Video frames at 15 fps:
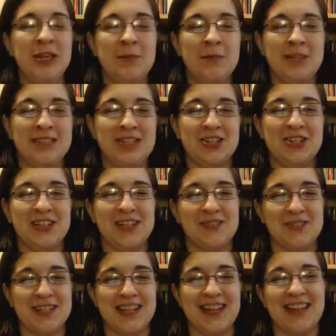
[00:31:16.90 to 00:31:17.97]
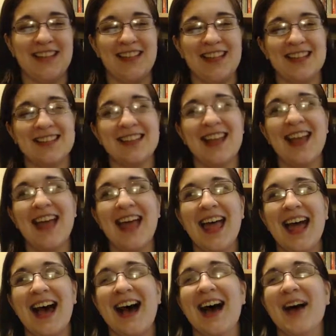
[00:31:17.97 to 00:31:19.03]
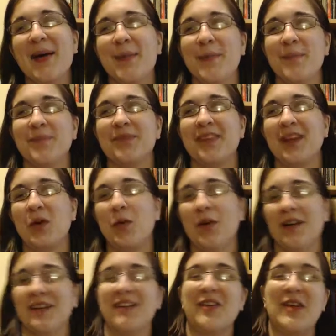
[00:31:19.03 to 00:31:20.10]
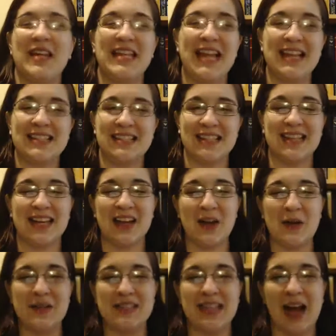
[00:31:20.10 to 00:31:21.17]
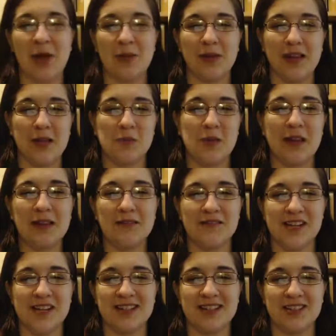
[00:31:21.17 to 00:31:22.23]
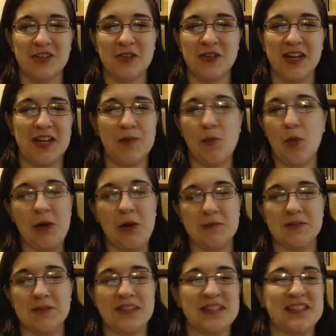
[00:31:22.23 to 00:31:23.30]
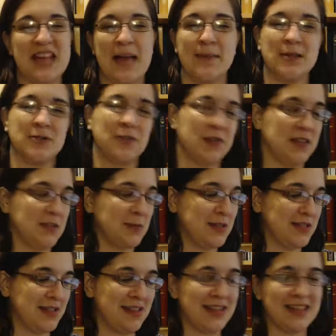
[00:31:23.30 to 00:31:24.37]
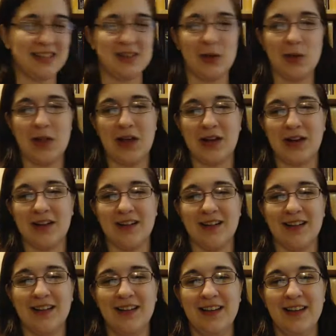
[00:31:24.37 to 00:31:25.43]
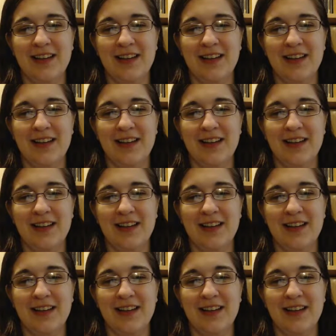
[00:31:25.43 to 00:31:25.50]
position is ridiculous. Or yes, it's not really relevant or anymore. It was established for this reason, and that's no longer